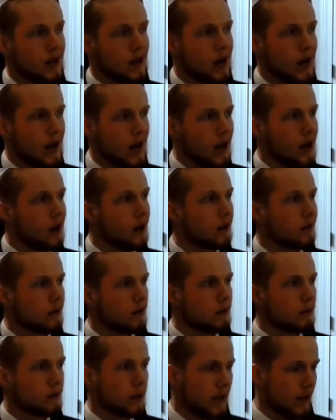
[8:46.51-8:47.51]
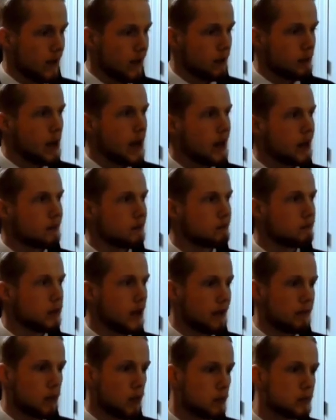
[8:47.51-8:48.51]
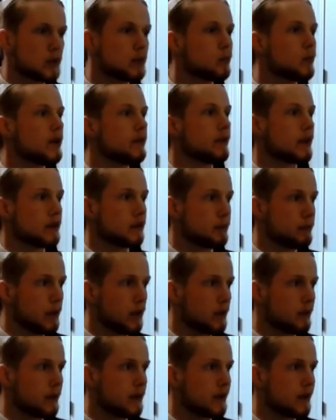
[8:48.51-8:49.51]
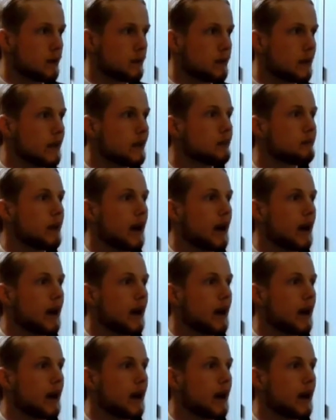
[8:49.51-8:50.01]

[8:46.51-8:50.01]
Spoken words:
really the main platforms that we've experimented with,